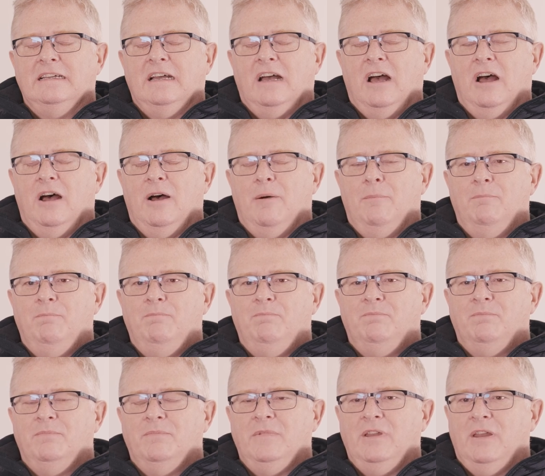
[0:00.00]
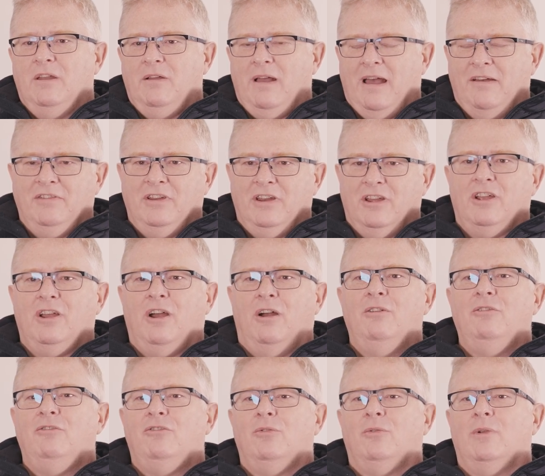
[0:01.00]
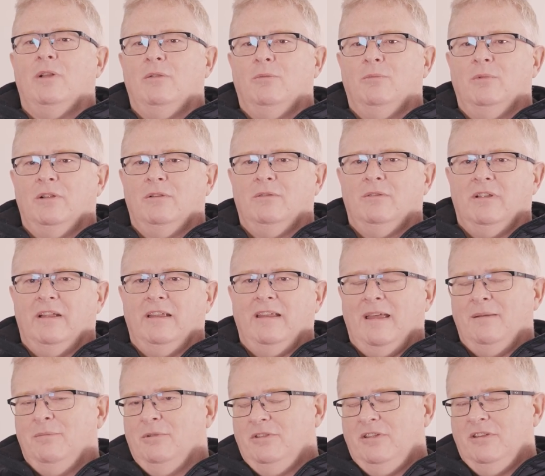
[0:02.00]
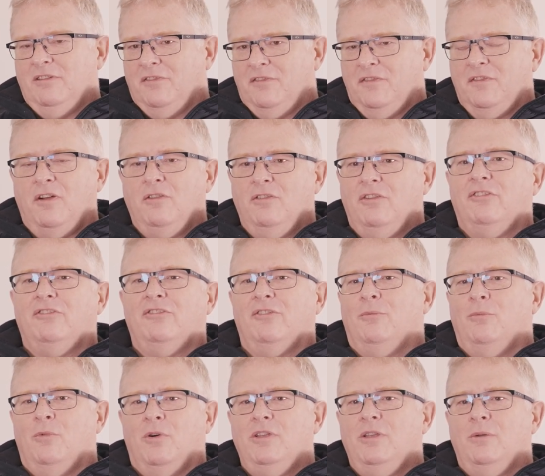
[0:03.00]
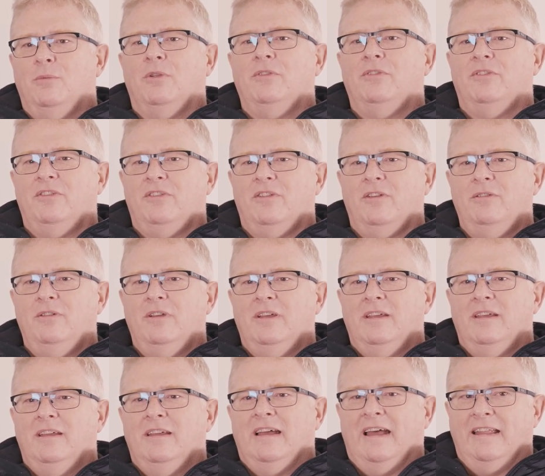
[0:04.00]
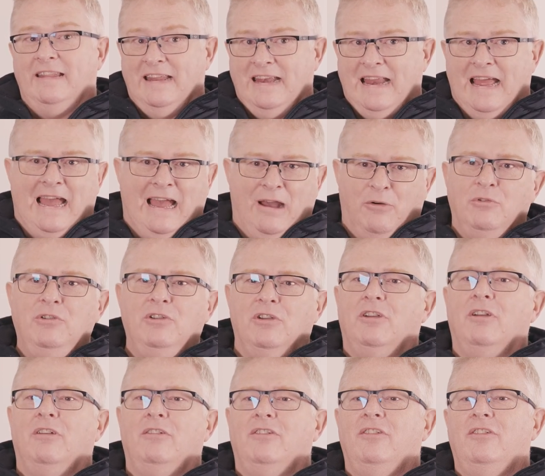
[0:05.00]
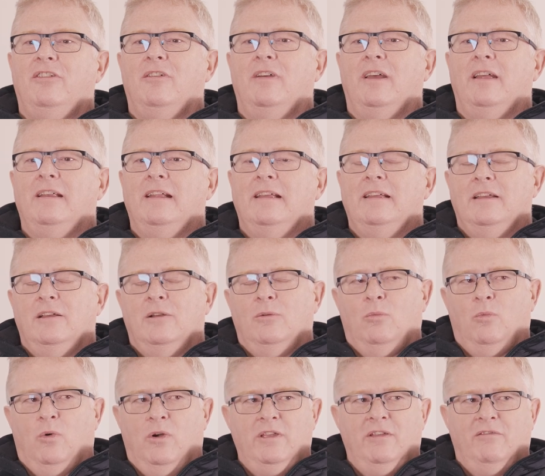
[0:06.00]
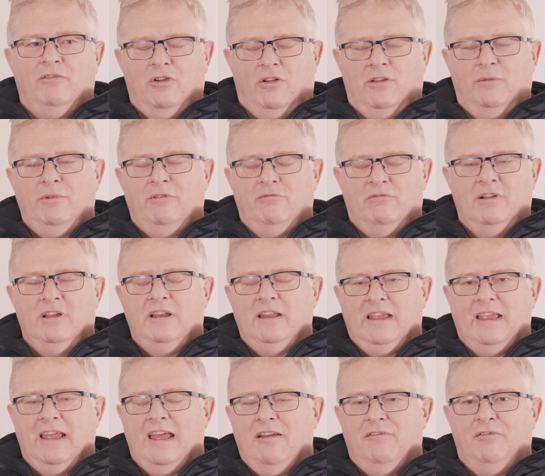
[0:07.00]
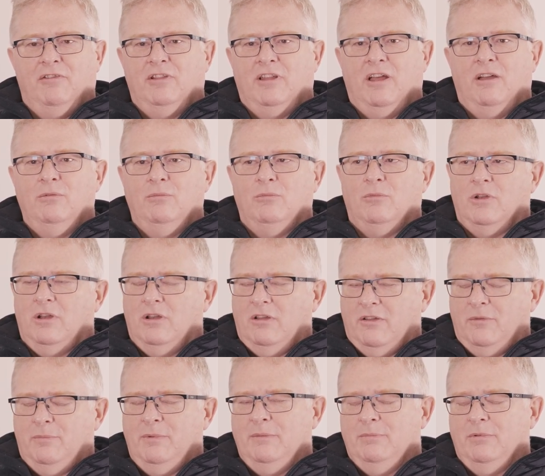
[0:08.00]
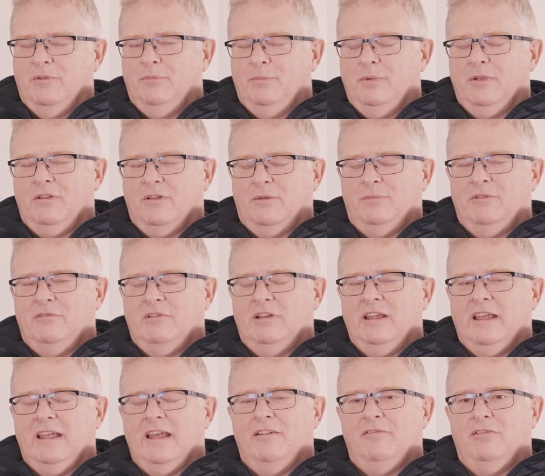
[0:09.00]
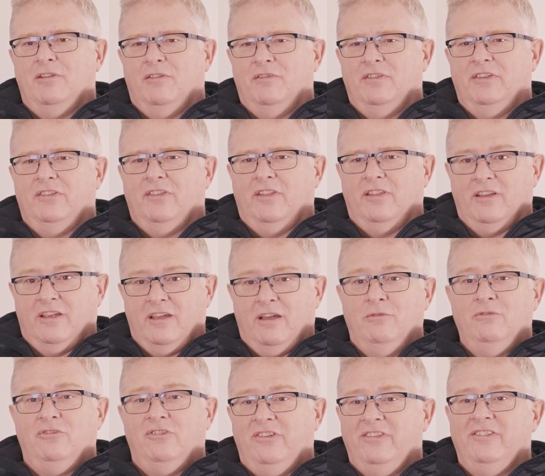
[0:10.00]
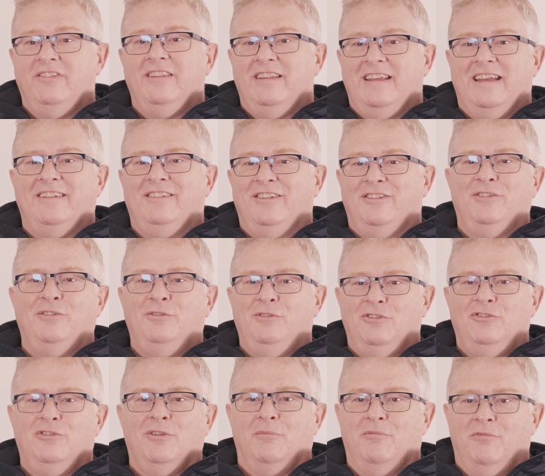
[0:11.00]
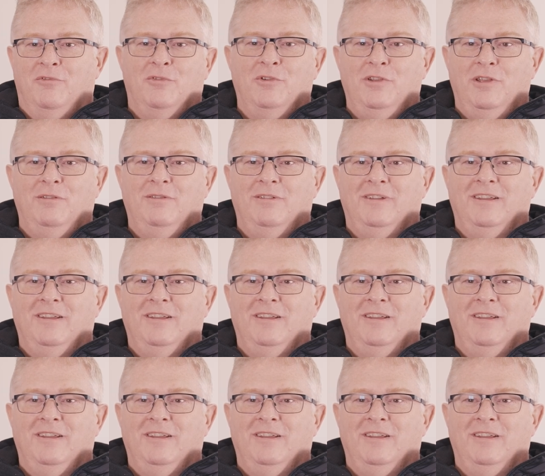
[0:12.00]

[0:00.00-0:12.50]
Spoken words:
having a coach will enable you to focus on what you want to do and then how are you going to do it. What you've got to be really careful though, what a lot of people have got to be really careful of, is that the coach isn't there to do the job for you.